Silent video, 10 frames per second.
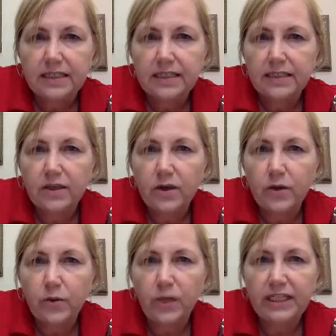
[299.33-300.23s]

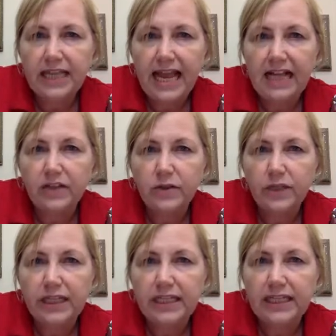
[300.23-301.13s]
So 1
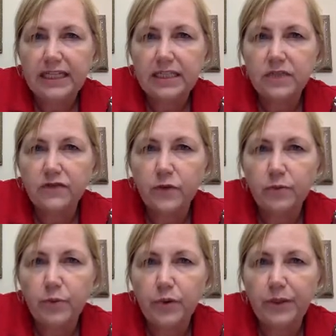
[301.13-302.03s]
calorie is
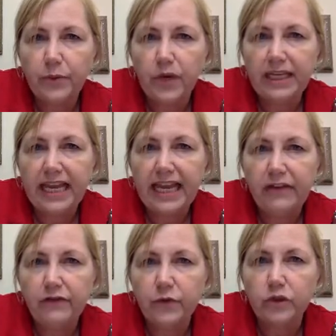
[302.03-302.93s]

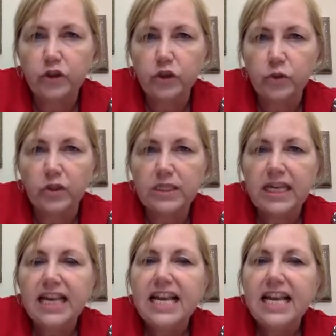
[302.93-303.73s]
4.184 joules.